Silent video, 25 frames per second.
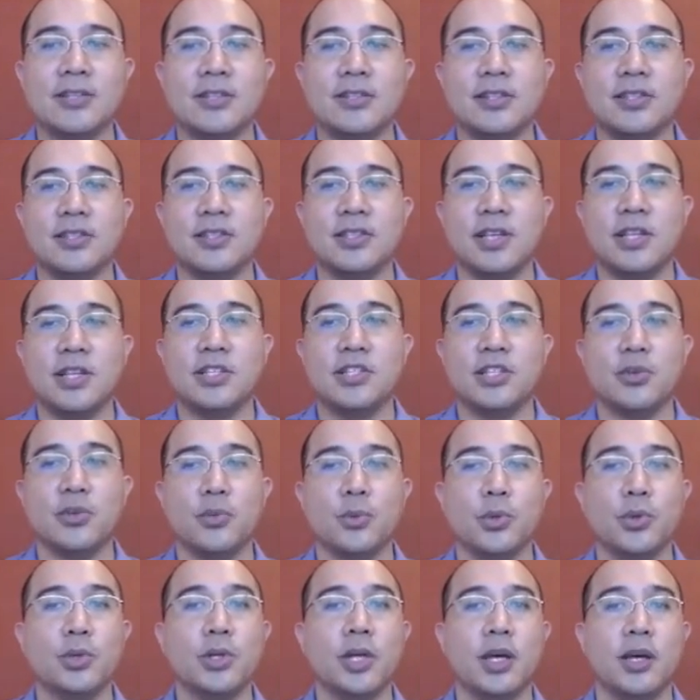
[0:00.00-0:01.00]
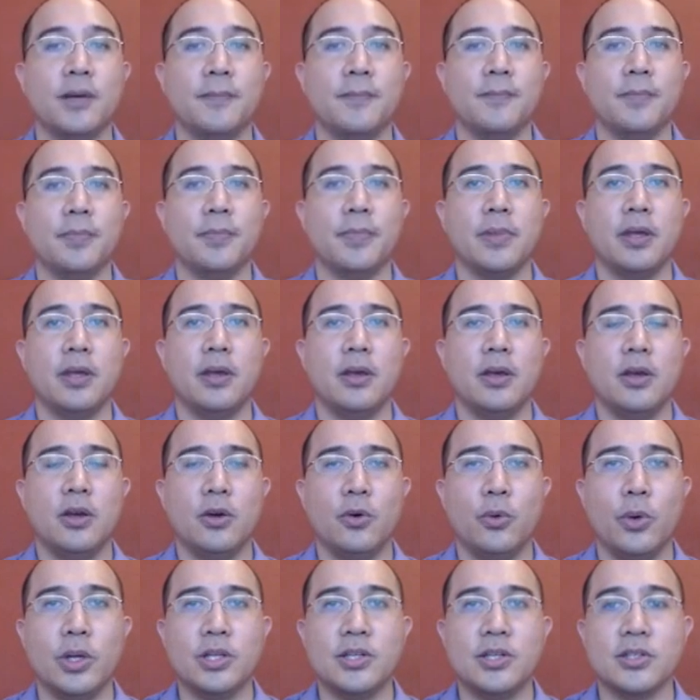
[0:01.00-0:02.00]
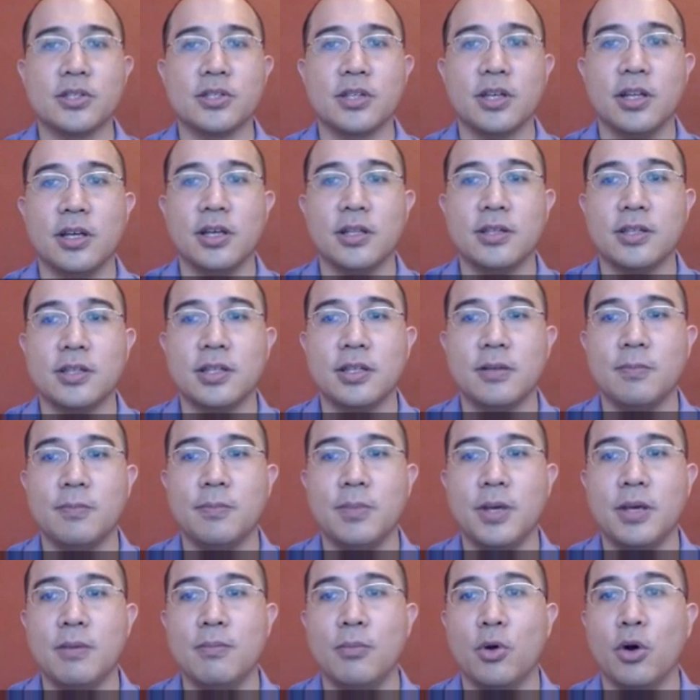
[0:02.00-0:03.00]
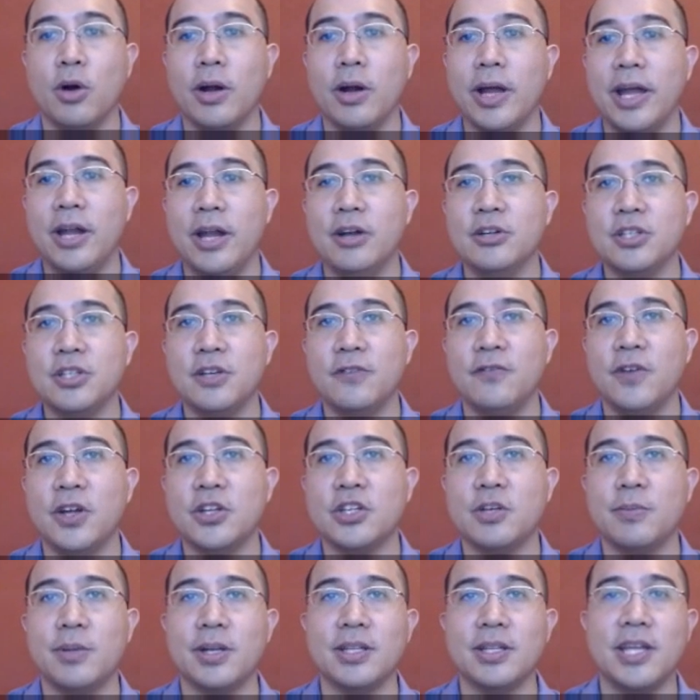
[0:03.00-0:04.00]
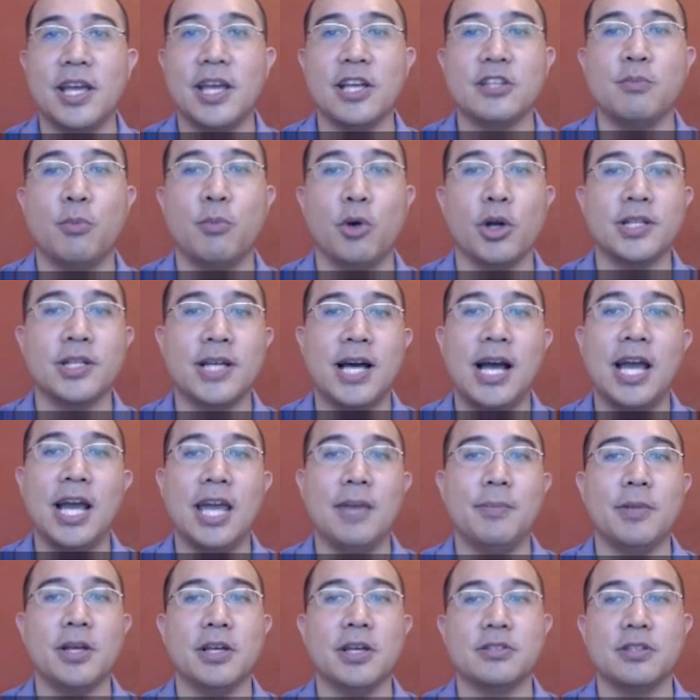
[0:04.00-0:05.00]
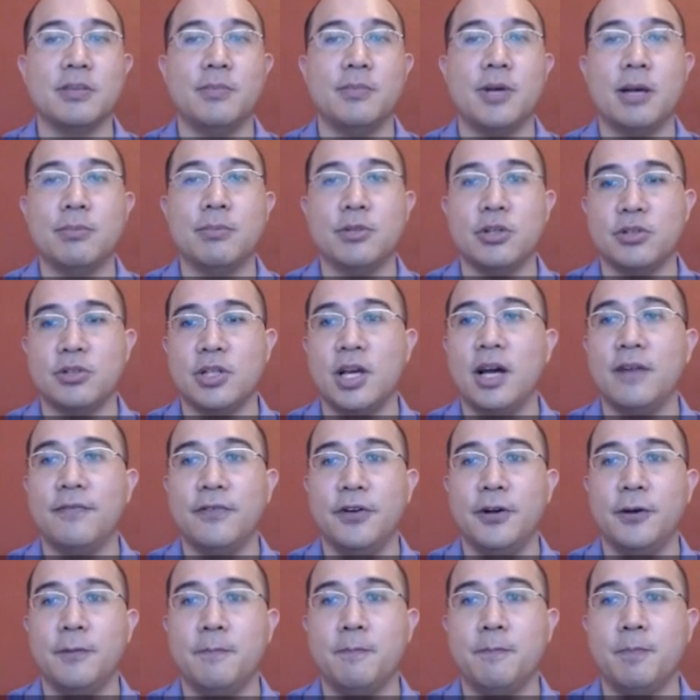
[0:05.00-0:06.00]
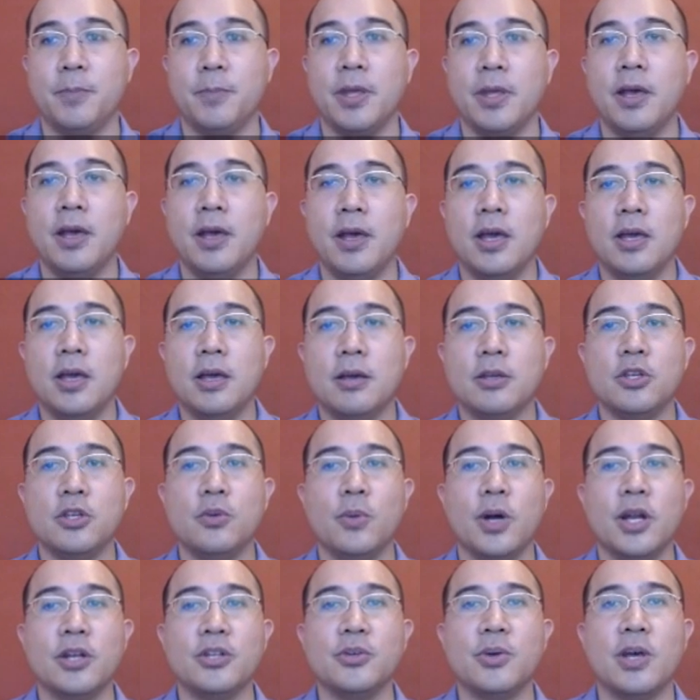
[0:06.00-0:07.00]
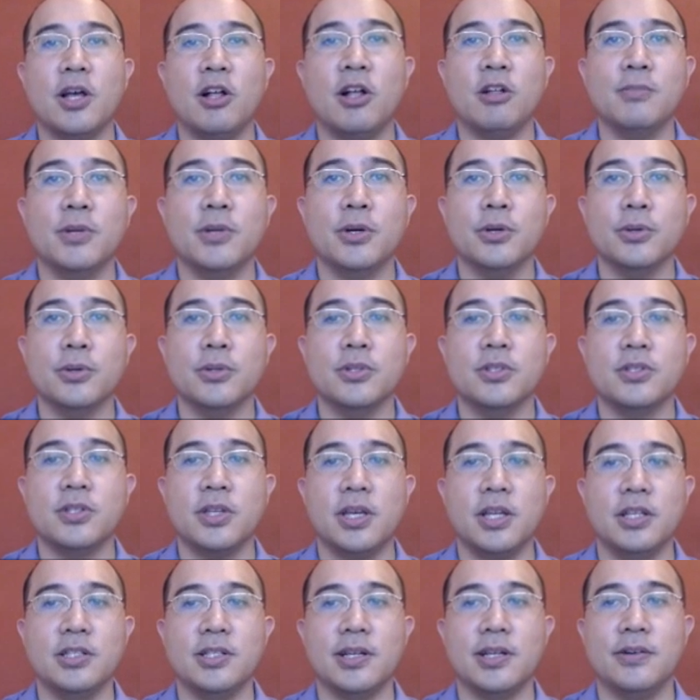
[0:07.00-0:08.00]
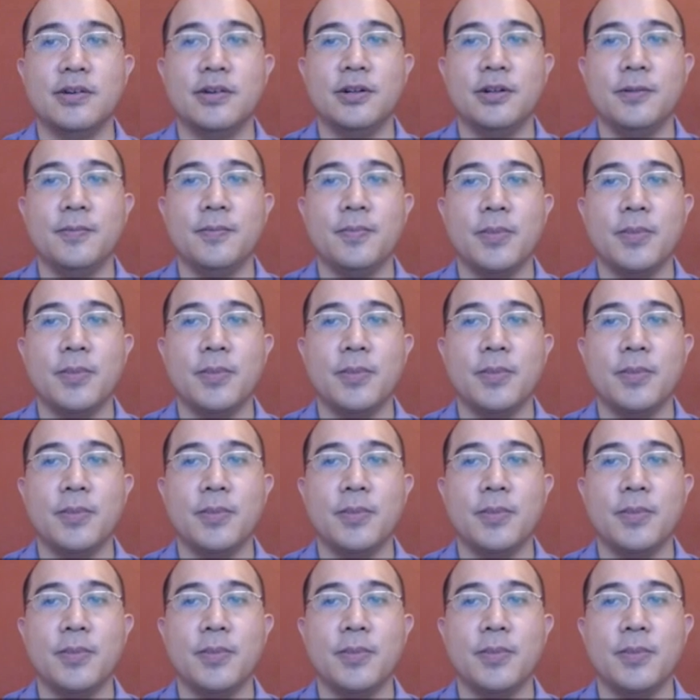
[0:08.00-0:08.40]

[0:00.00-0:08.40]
let's say, Chiruka, which is going to be more energy efficient, but it takes more time because the mobs are tougher. You want to do hell modes in general.